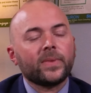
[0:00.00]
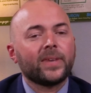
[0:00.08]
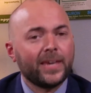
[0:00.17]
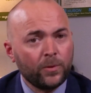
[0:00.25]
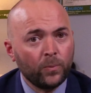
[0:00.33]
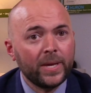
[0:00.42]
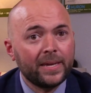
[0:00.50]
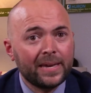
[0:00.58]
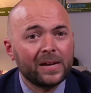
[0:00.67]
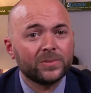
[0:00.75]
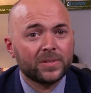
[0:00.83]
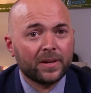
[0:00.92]
Can we
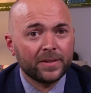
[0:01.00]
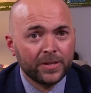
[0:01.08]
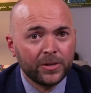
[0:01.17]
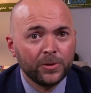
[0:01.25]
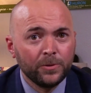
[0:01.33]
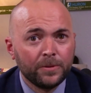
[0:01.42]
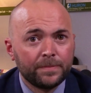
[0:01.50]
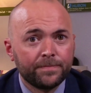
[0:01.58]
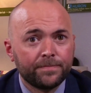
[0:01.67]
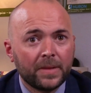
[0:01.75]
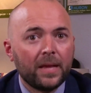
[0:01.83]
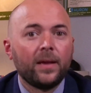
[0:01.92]
count on you?
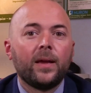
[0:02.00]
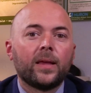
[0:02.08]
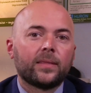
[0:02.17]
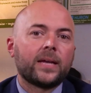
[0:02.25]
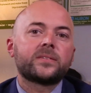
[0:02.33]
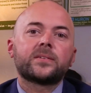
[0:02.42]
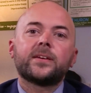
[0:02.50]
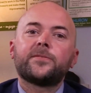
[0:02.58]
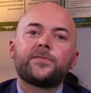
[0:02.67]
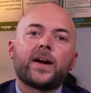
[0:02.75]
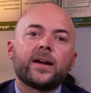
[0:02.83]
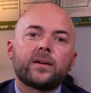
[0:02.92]
Let's get
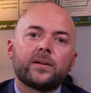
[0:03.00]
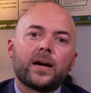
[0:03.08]
fired